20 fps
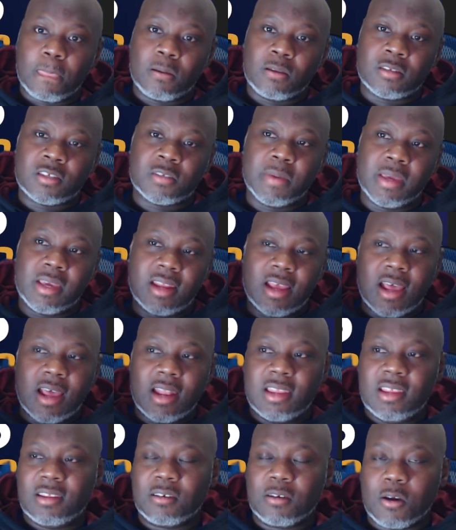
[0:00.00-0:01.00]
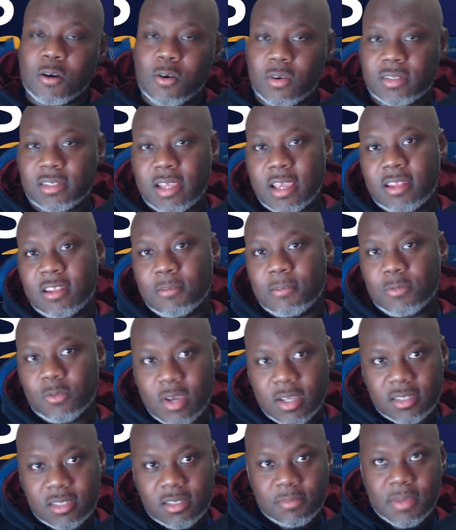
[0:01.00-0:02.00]
Speaking of, I need to go on this
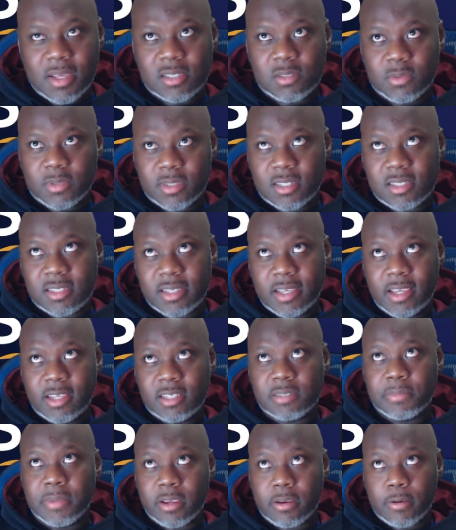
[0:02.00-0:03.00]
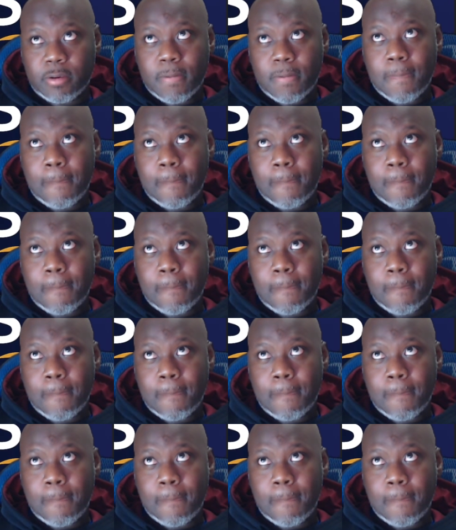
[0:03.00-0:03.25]
AWS and mess with the SageMaker.